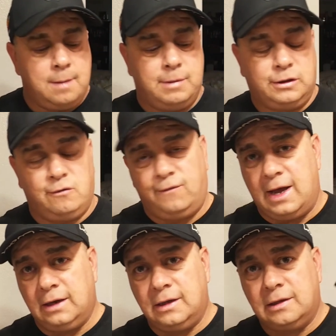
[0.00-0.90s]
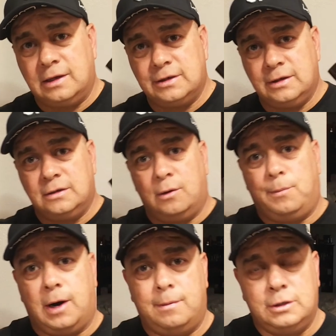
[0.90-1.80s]
but the fact that this is a
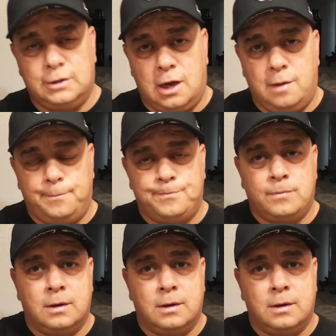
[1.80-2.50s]
barbershop,